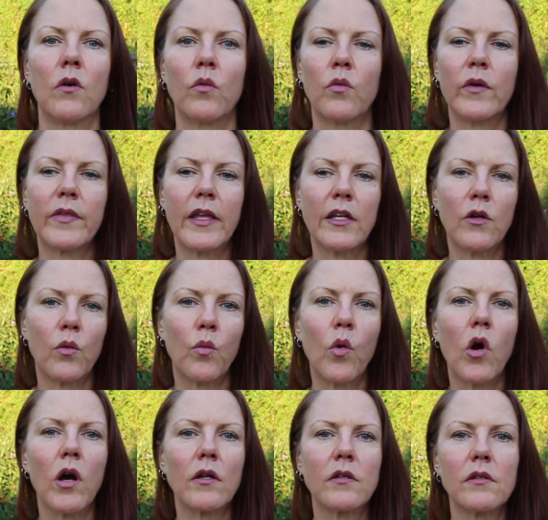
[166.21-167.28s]
what they don't
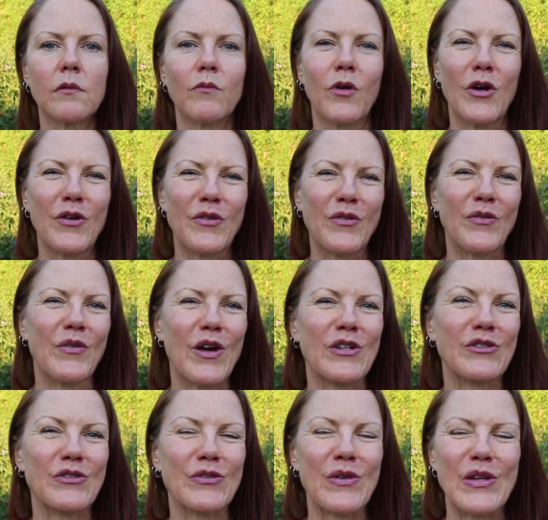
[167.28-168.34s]
want,
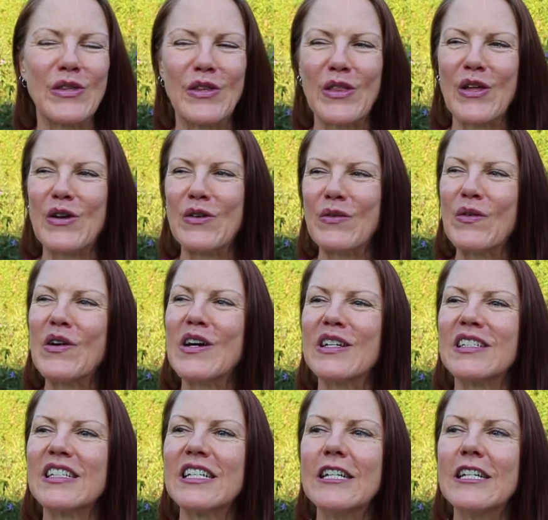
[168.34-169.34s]
extra weight that they don't want,